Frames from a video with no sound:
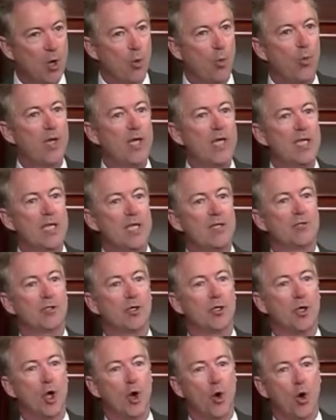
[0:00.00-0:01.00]
We need
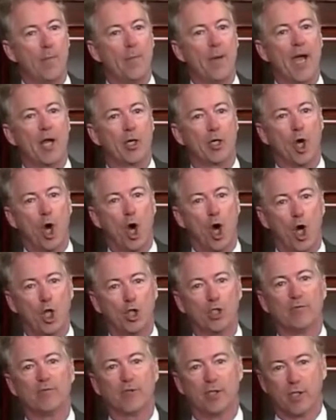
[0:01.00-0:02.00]
to know about
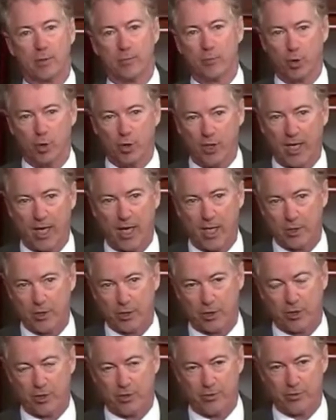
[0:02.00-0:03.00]
all of the
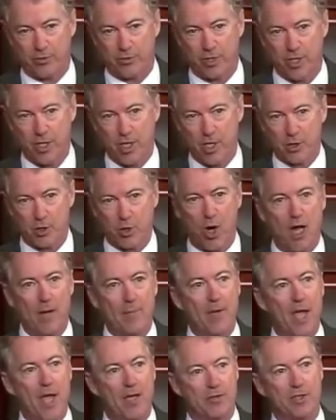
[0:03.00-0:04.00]
communications. So I'm
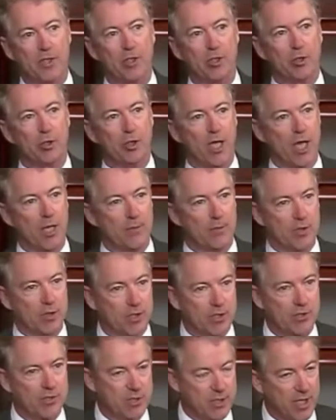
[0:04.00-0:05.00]
asking unanimous
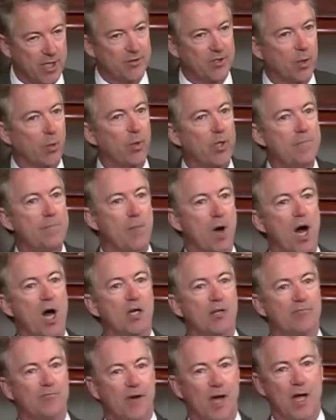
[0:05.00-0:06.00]
consent that we
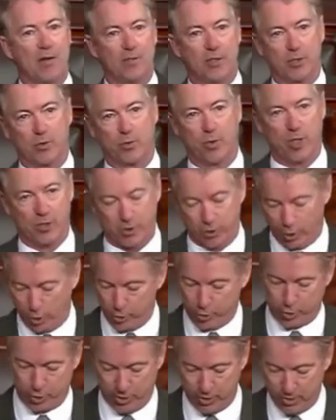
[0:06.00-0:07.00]
modify this
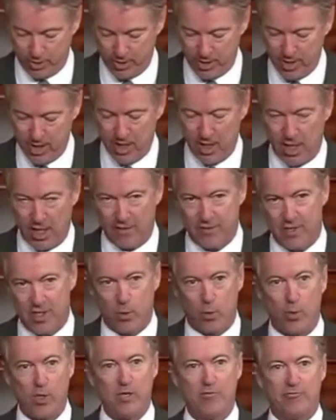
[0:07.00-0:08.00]
resolution and
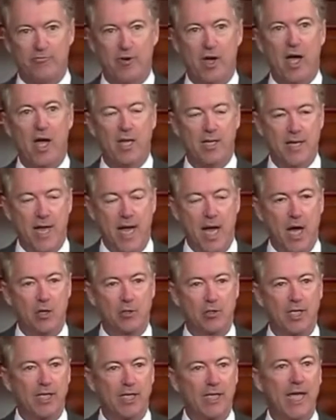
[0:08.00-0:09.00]
that we find
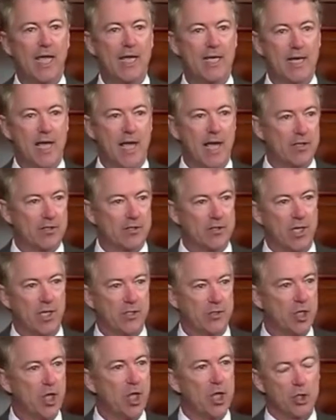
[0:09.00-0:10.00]
out and gain
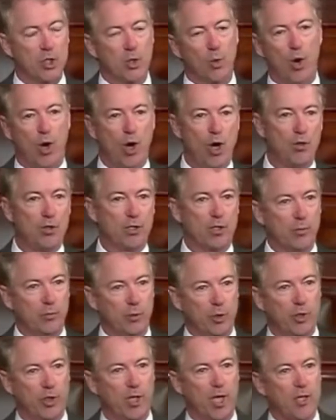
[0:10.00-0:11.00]
access to all the
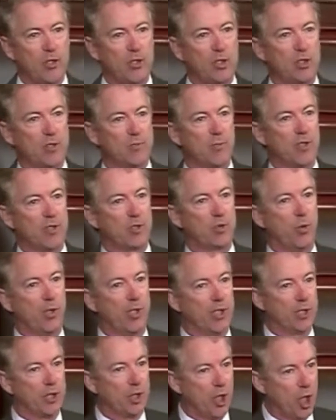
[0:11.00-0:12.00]
communications
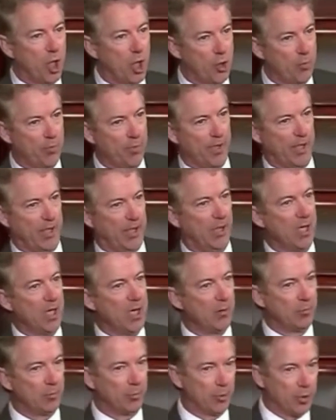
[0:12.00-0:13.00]
between Comey,
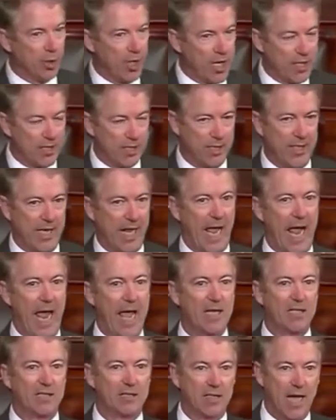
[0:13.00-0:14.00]
Brennan,
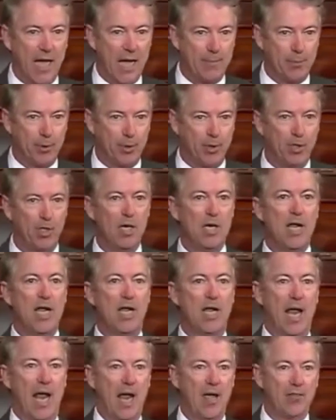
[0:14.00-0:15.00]
and Clapper,
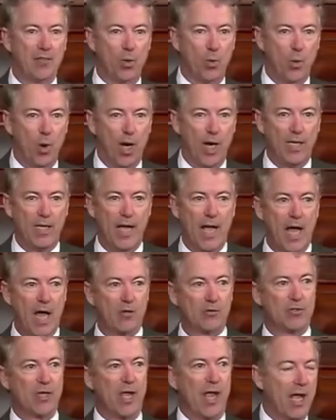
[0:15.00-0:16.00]
and the White
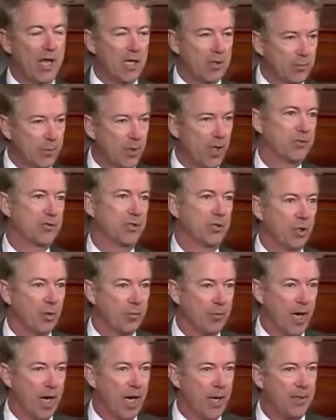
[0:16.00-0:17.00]
House, and President
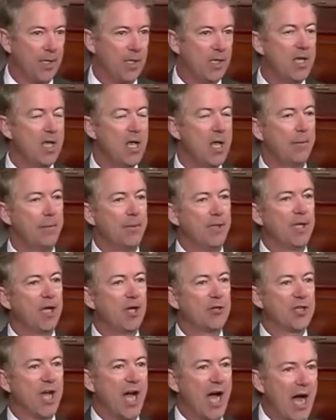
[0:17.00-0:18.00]
Obama,
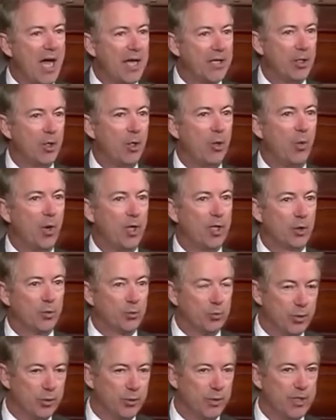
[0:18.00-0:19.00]
because I don't want to
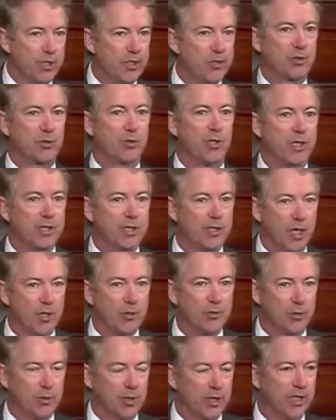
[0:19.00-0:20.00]
ruin this great
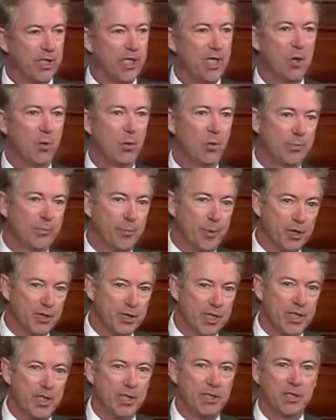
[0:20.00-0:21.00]
country with
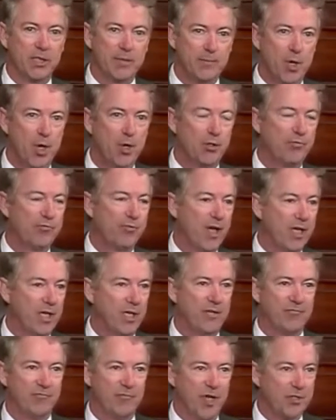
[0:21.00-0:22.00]
politically
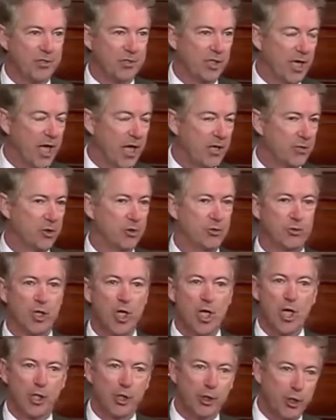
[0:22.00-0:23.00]
motivated investigations
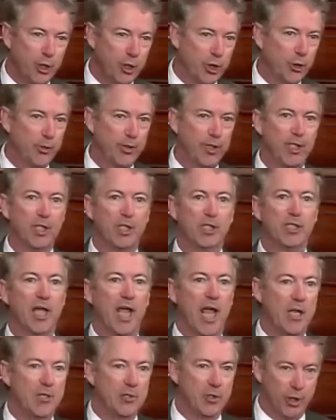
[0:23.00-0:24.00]
year in
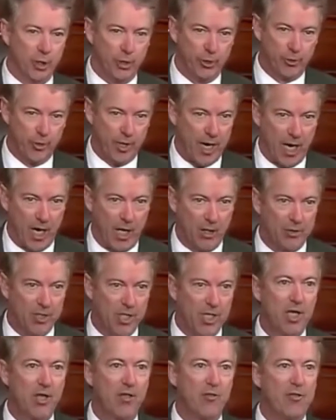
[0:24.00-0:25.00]
and year out.
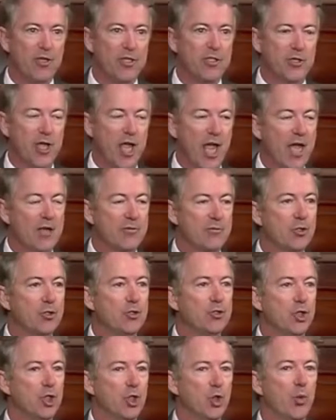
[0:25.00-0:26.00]
This had to
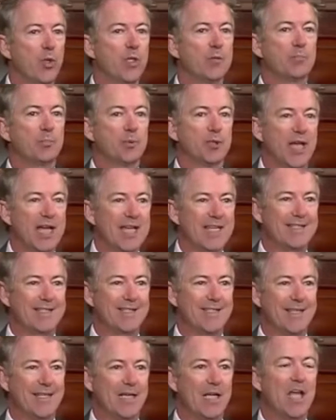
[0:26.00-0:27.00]
do with
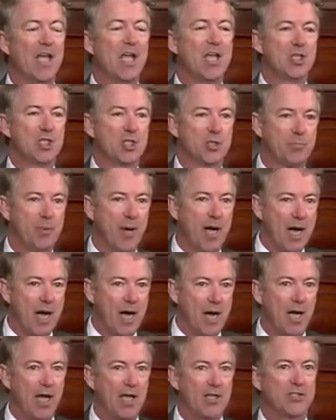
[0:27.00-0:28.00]
placing
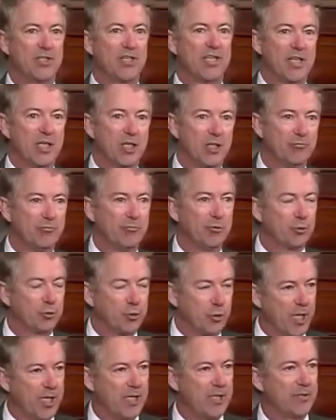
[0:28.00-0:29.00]
spies and
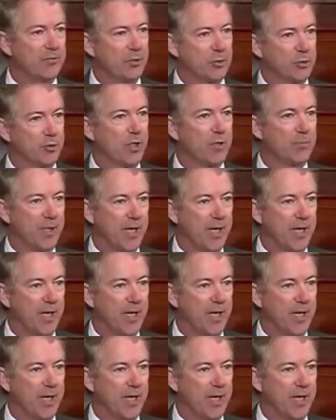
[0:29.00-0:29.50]
infiltrating the Trump